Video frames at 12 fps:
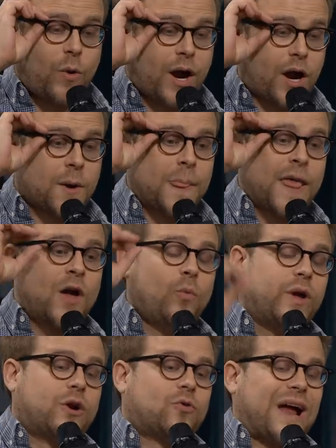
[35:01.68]
where
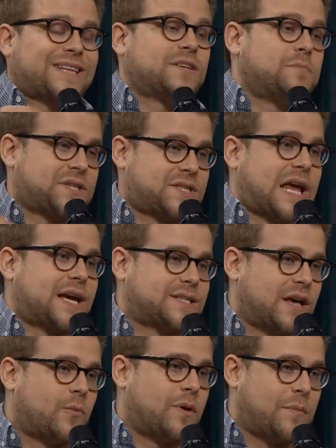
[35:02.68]
we corrected mistakes
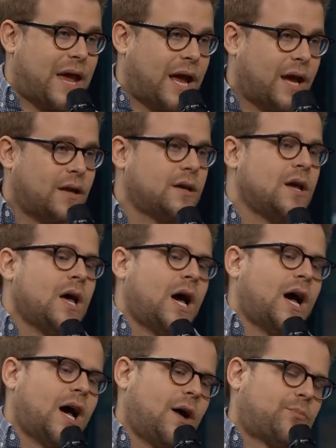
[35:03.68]
that we made
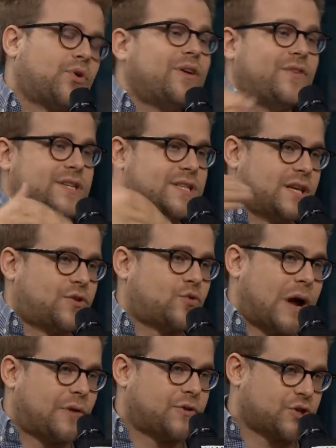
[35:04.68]
uh, previously
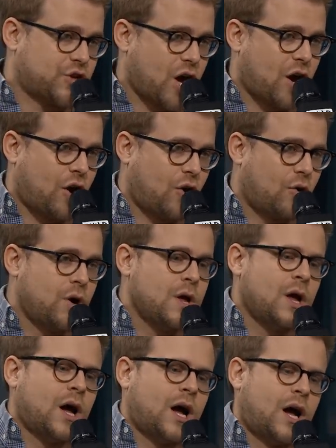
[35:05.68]
throughout the show.
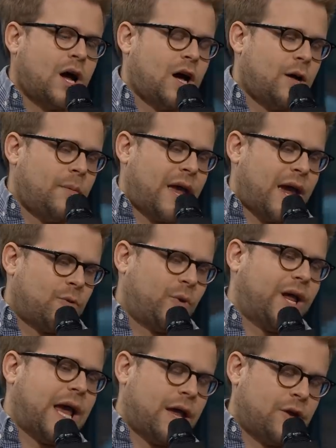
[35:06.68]
Um, and
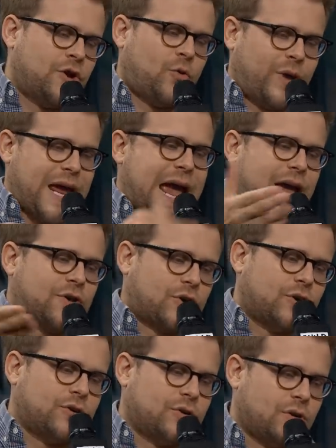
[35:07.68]
we, ha you know, we had
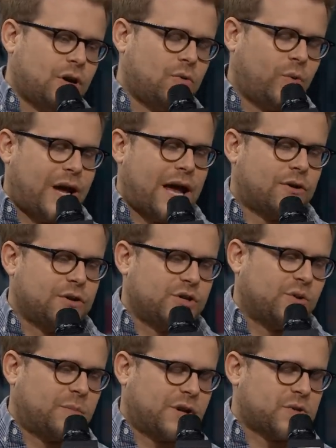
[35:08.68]
her, we had her
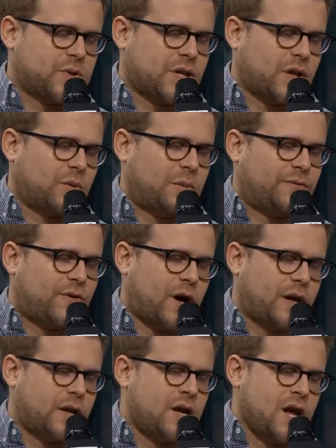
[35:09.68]
do it because we thought that would be
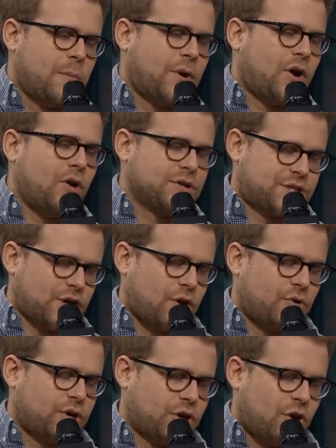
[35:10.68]
fun. But
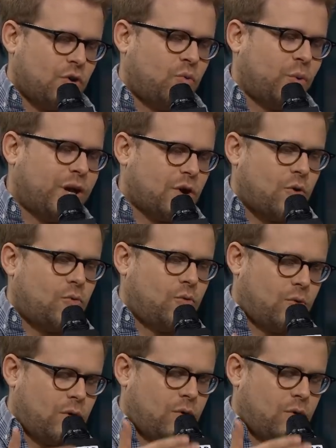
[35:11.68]
also, you know, we don't,